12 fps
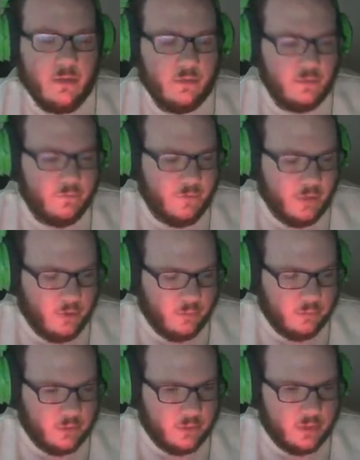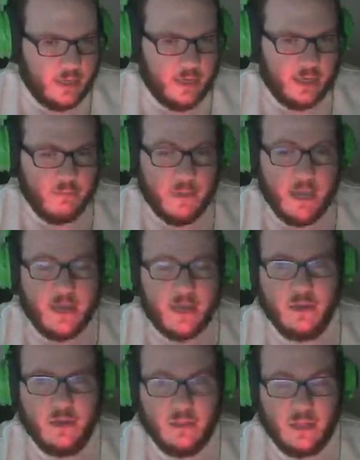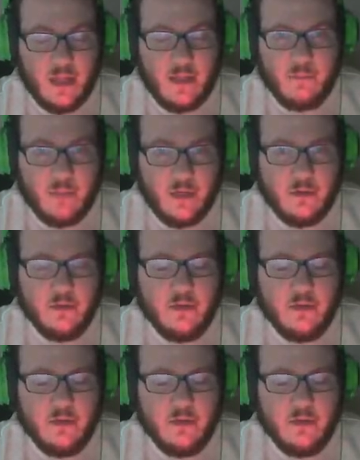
developed and made a lot better